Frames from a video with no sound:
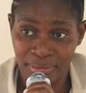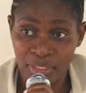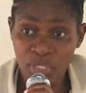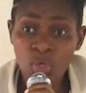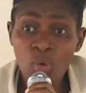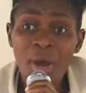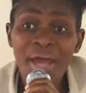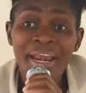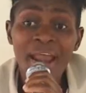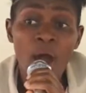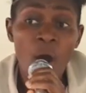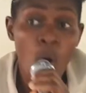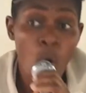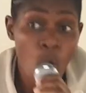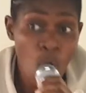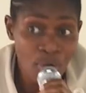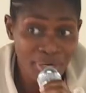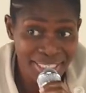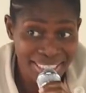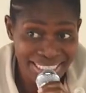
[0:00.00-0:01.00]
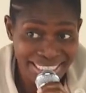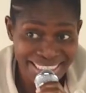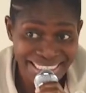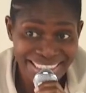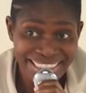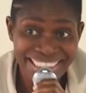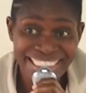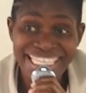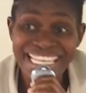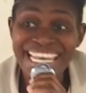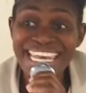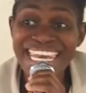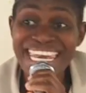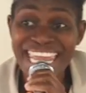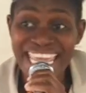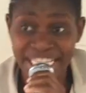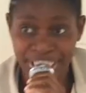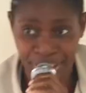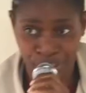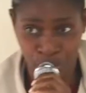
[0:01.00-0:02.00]
You are a holy
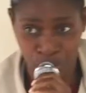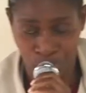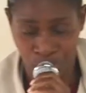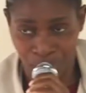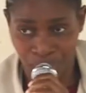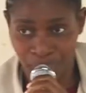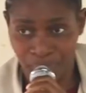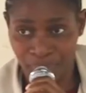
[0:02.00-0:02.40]
nation.